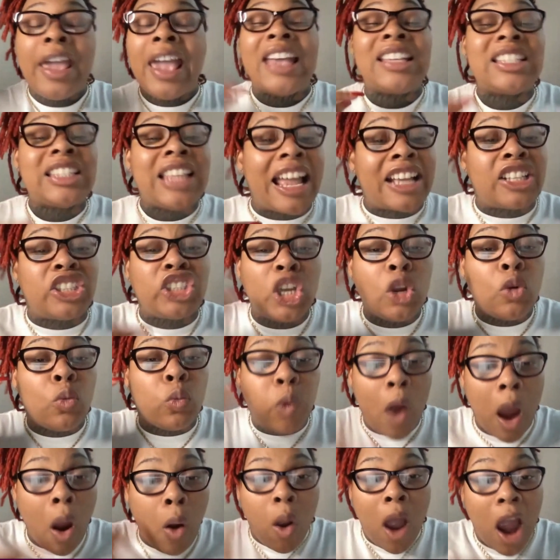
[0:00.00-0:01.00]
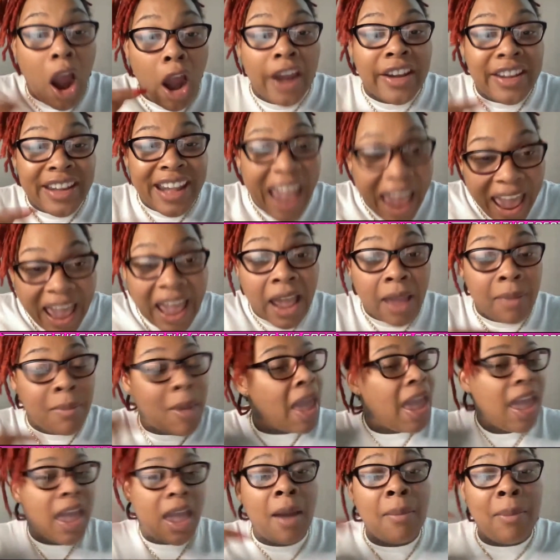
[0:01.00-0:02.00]
it's like she wrote her name
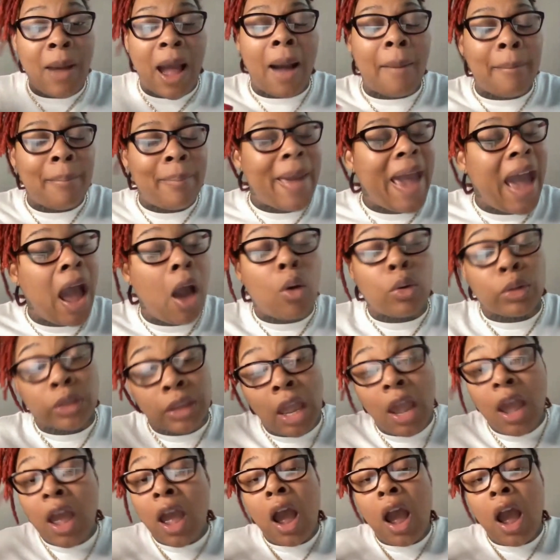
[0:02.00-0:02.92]
in my mouth.